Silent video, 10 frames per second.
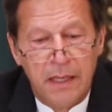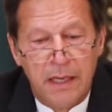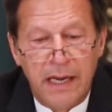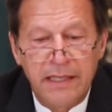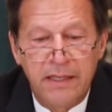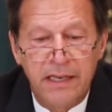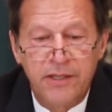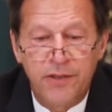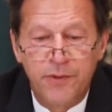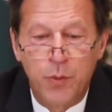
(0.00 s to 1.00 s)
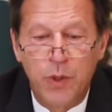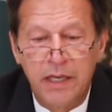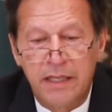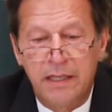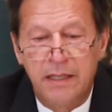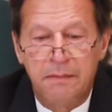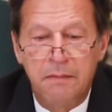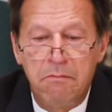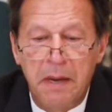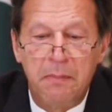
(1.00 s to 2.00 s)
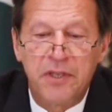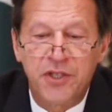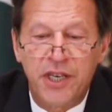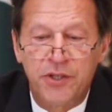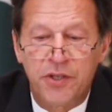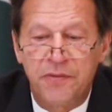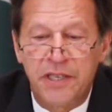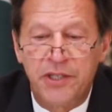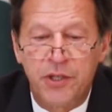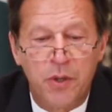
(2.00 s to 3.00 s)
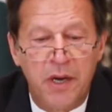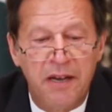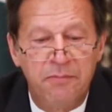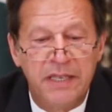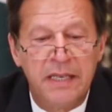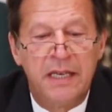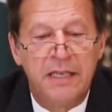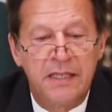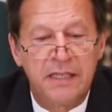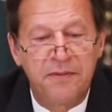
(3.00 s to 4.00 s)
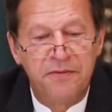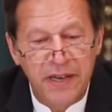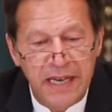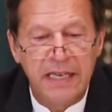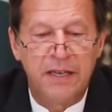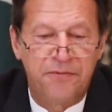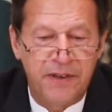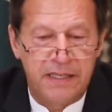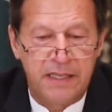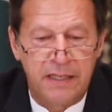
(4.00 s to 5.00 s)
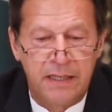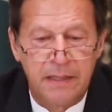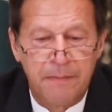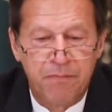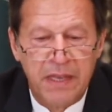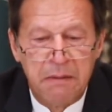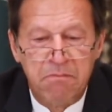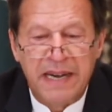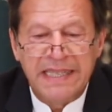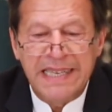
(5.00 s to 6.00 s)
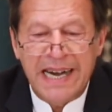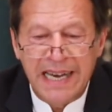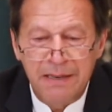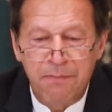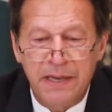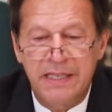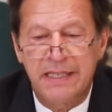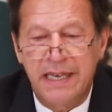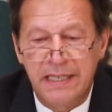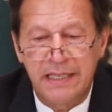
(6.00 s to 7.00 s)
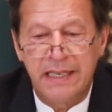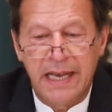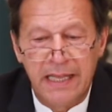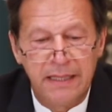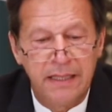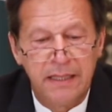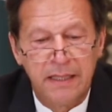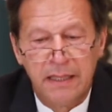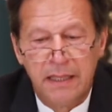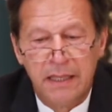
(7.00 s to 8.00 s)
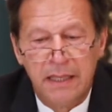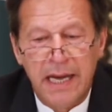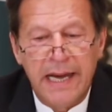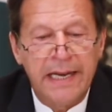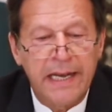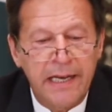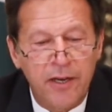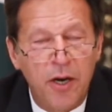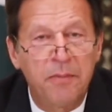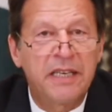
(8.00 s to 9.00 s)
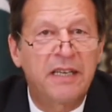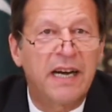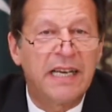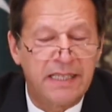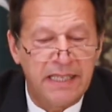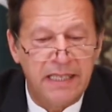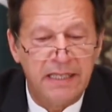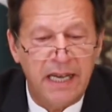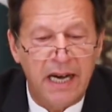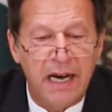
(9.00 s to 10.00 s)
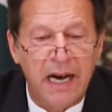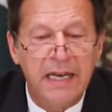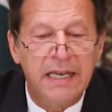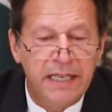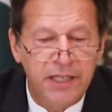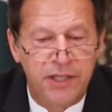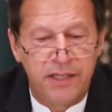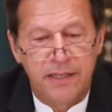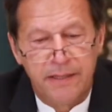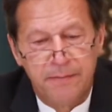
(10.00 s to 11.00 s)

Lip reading: Like the rest of the world, the member states of ECO have been severely affected by the unprecedented health and economic crises unleashed